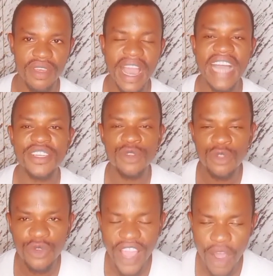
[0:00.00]
and it's going
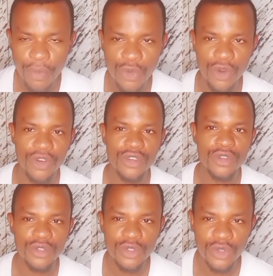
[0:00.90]
to help you
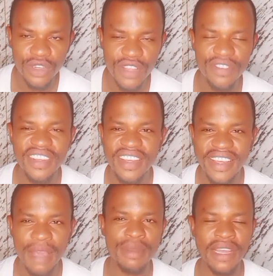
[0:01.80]
to live
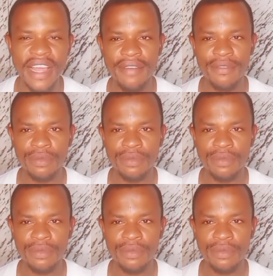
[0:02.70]
a better life.